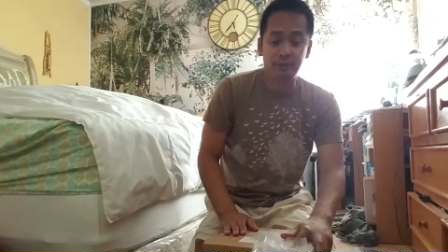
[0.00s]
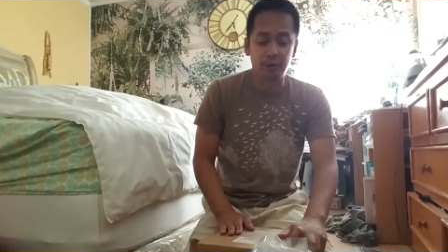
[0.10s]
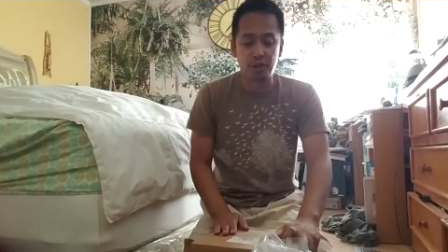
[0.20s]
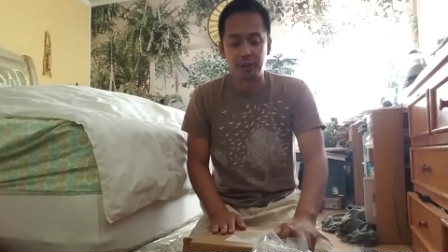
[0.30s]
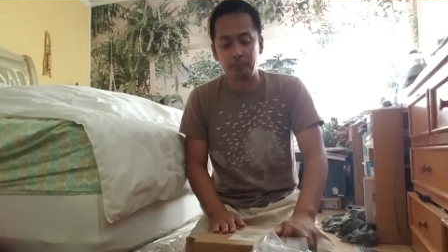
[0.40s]
for
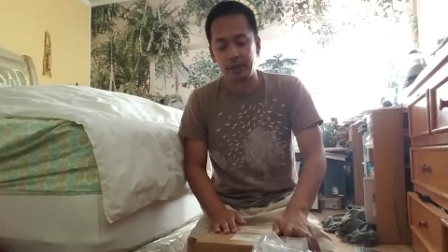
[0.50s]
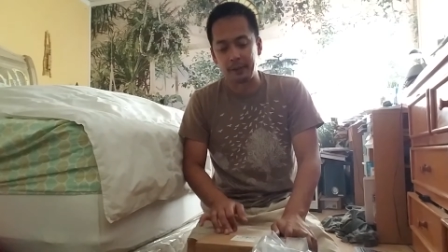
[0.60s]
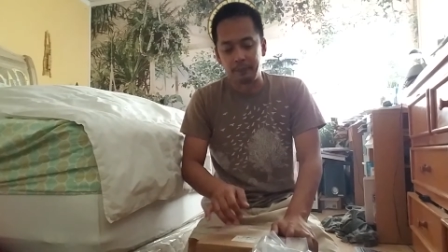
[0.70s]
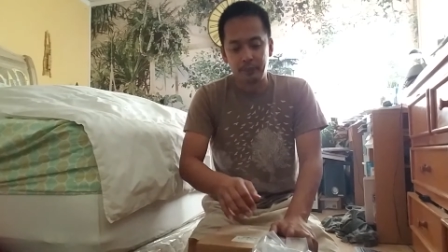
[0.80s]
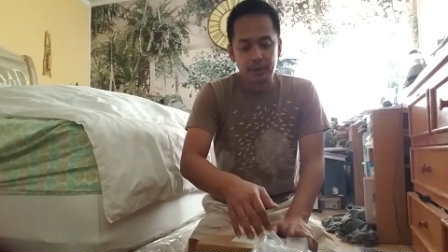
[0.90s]
the
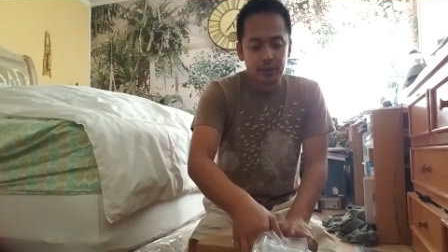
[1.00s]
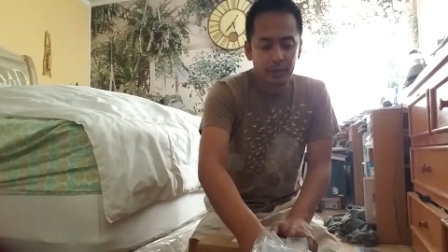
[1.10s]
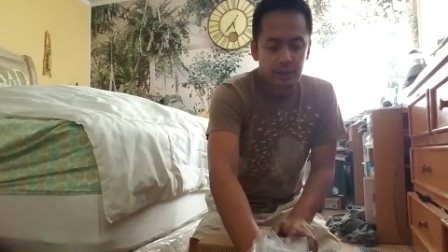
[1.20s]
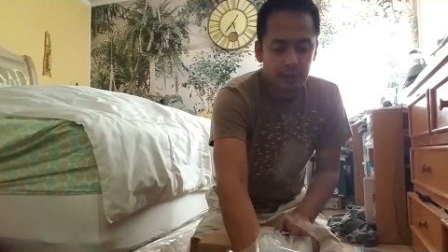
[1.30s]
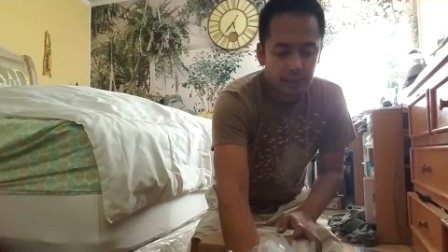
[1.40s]
shipping.
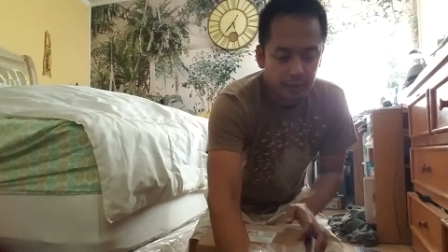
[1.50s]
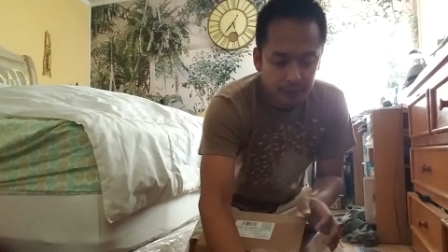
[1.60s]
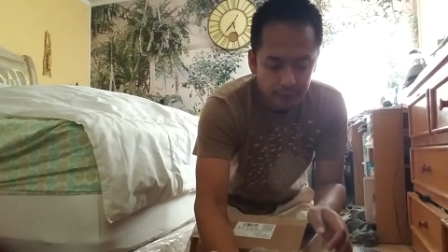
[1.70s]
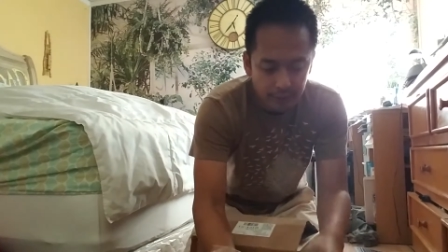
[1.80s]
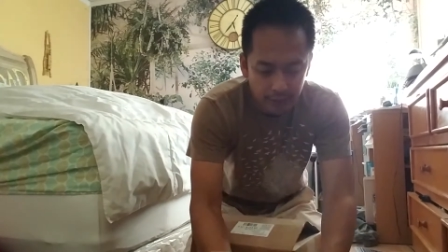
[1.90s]

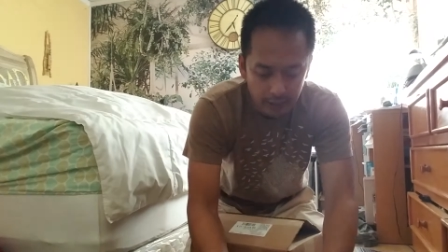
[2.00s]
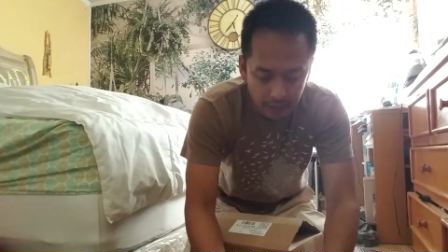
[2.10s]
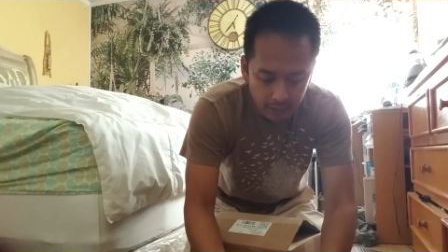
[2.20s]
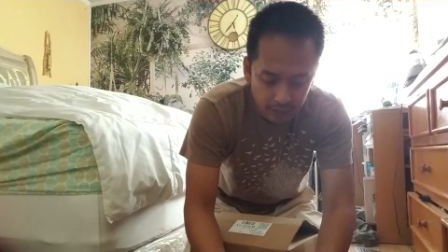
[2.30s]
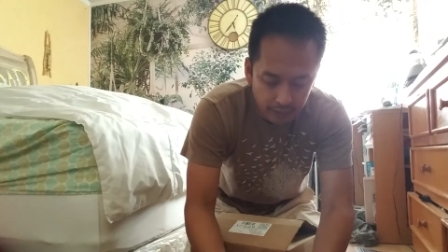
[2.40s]

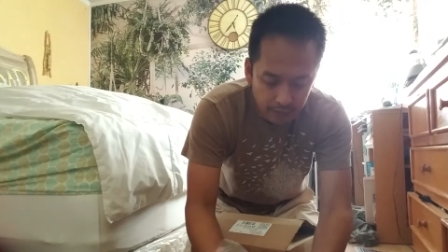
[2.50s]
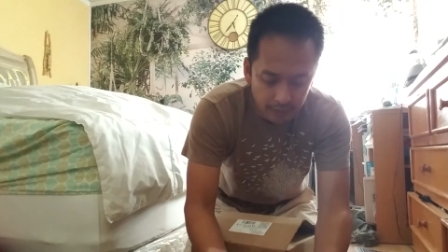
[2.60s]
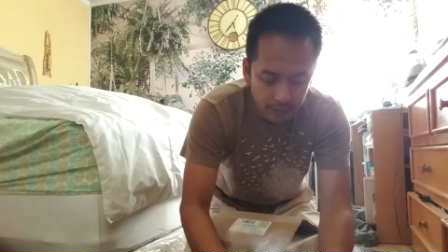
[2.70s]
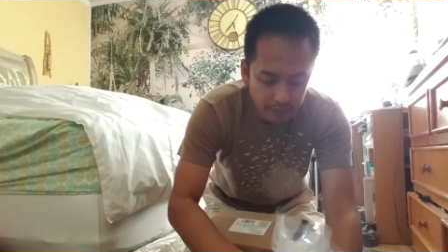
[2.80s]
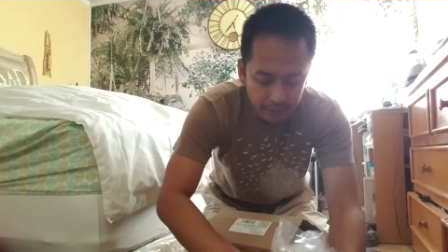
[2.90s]
Uh,